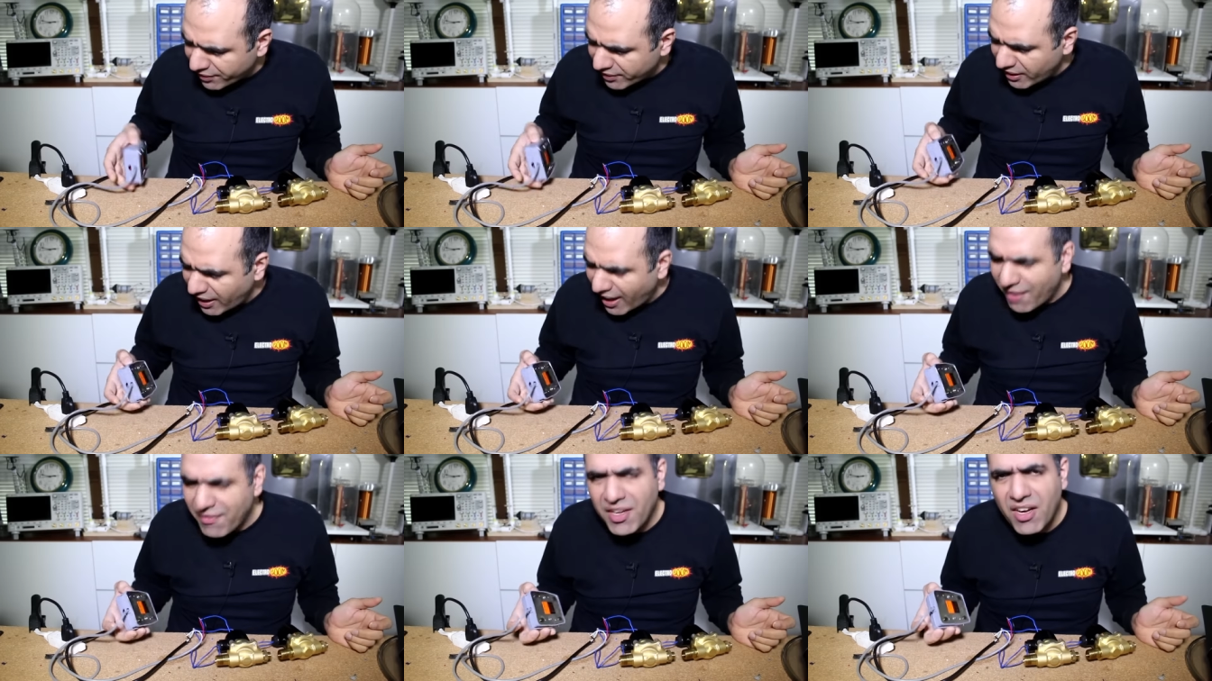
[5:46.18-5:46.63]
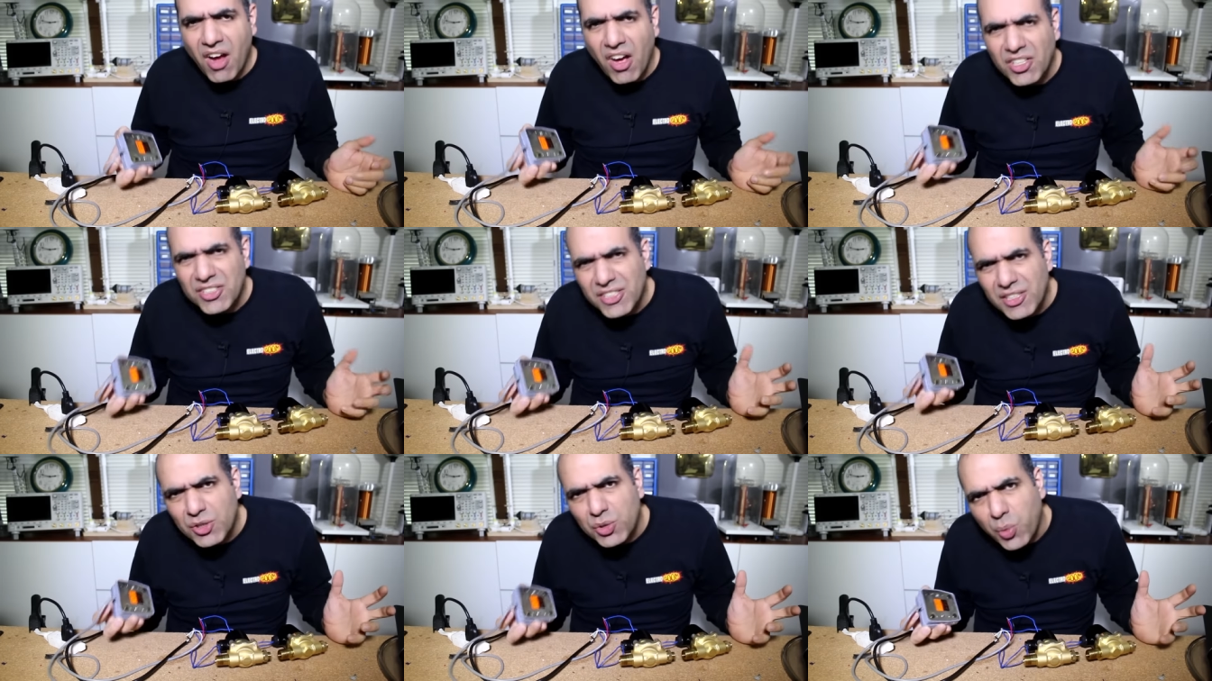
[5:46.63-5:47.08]
it, having
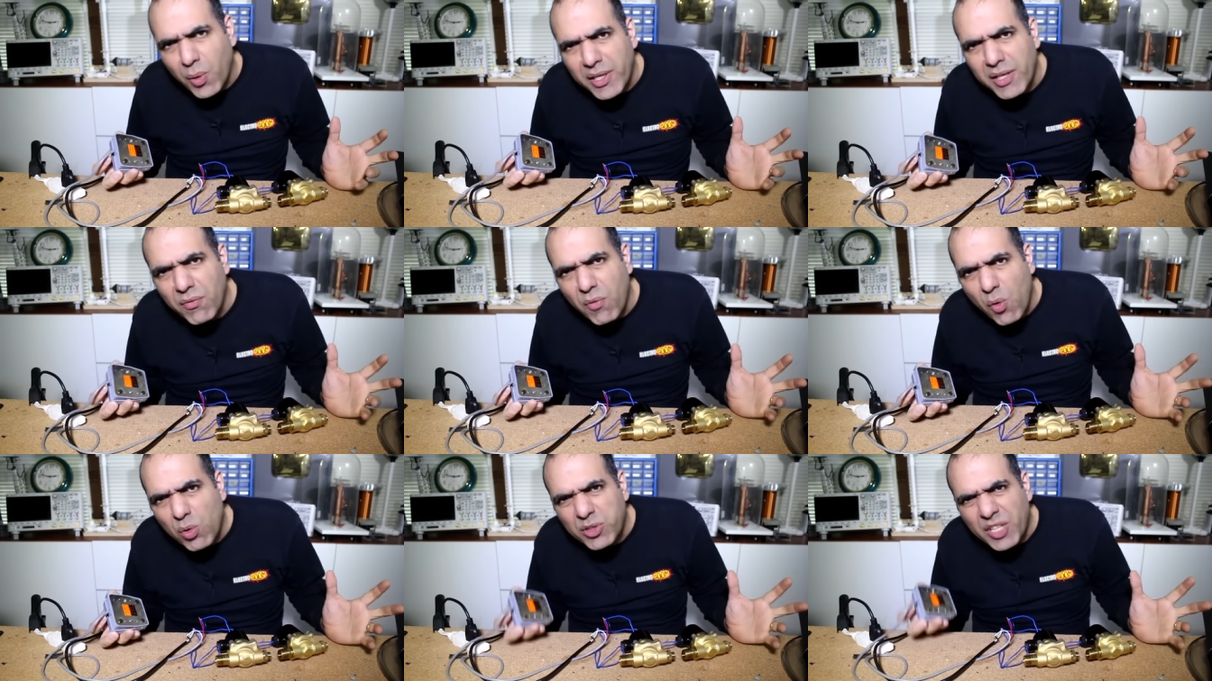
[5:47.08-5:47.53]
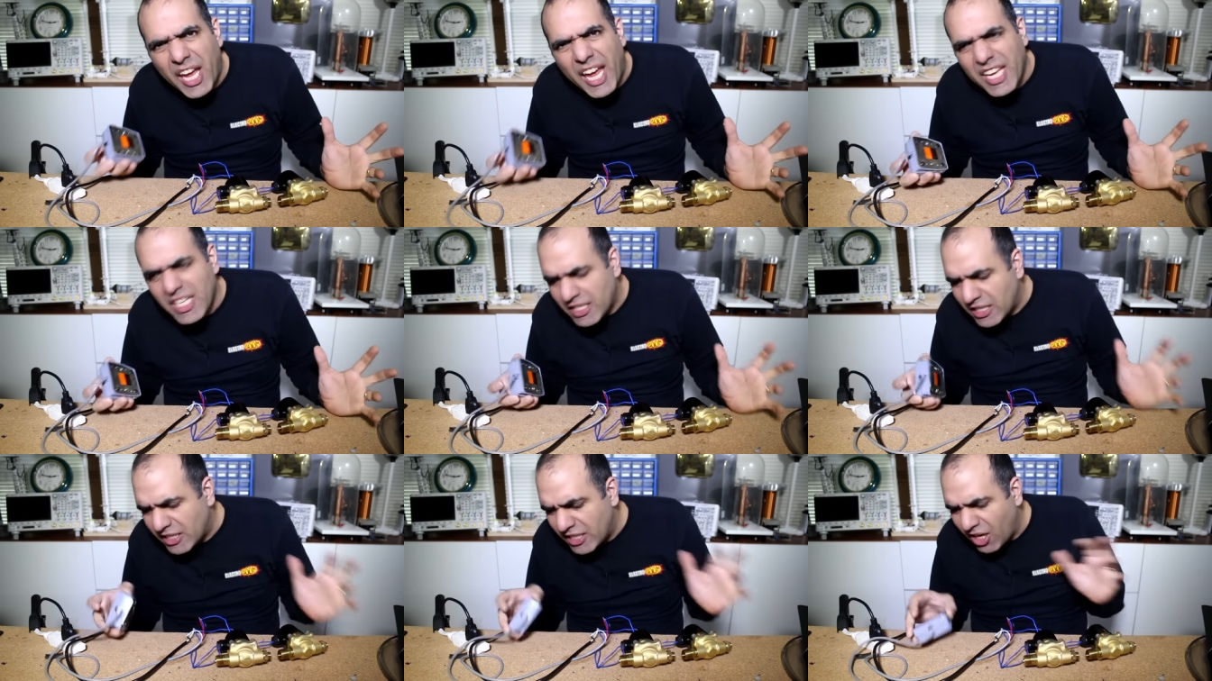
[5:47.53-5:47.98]
120 volt
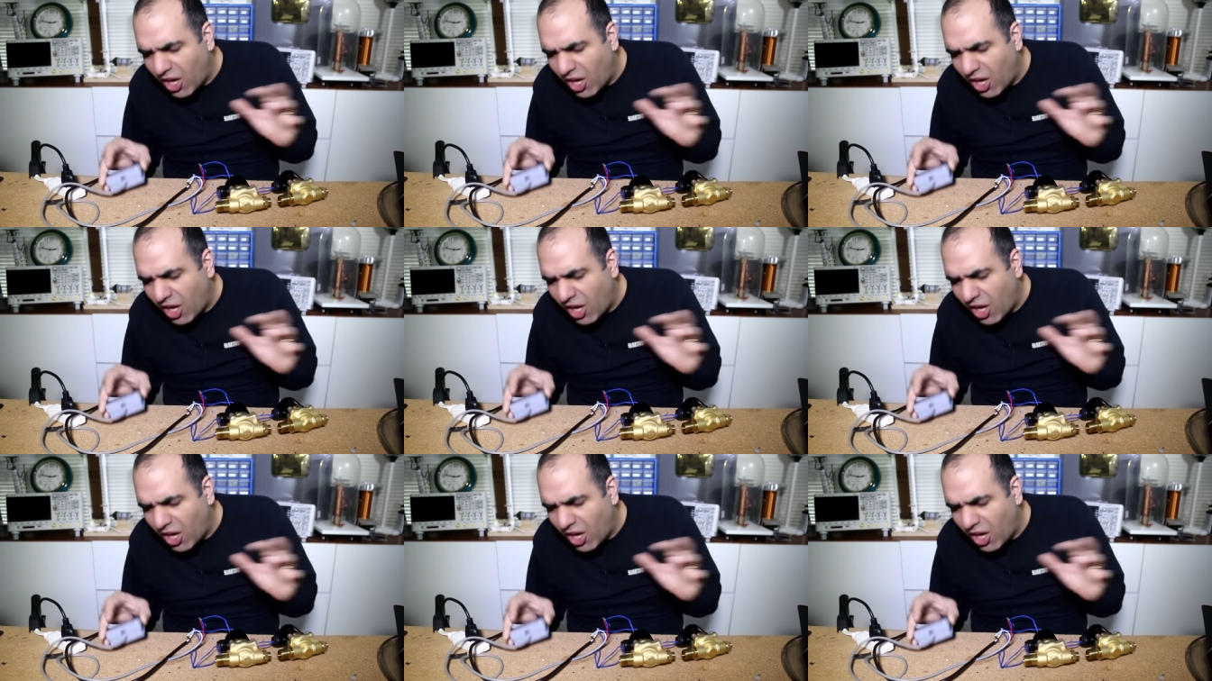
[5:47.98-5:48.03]
AC